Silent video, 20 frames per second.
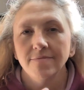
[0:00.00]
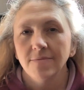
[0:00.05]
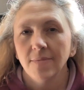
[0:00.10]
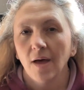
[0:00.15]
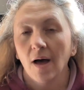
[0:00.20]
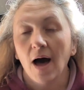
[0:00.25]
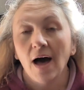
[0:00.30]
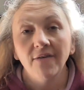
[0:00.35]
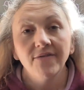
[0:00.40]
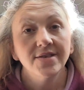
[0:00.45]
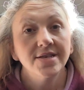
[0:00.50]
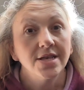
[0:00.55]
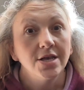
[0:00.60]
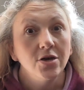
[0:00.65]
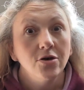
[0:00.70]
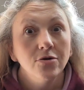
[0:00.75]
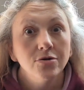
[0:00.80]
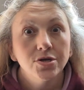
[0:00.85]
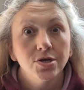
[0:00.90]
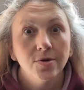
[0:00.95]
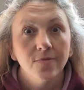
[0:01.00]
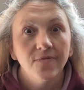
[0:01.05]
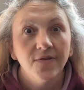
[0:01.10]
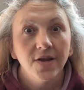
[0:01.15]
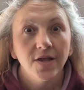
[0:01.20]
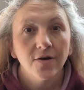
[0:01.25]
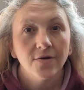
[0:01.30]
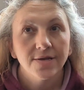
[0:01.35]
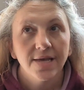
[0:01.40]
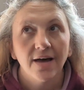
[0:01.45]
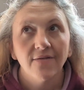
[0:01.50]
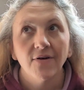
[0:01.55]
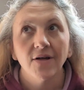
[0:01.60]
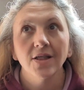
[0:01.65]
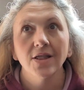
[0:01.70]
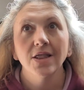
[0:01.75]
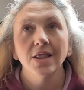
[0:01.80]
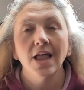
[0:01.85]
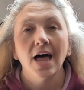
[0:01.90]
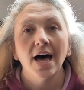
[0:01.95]
obviously YouTube videos have a
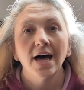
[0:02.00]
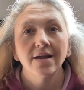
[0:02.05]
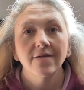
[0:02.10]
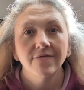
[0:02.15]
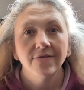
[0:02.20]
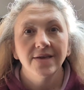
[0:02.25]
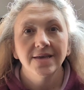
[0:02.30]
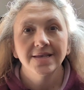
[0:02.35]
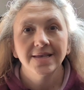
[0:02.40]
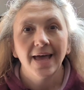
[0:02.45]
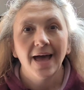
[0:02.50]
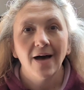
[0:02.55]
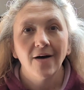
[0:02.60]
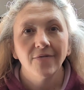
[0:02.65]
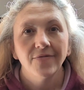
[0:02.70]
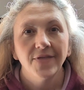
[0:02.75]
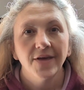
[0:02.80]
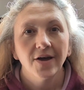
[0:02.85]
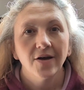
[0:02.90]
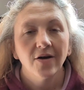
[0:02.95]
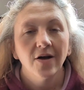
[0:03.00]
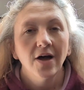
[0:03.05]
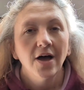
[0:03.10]
lot of these out there.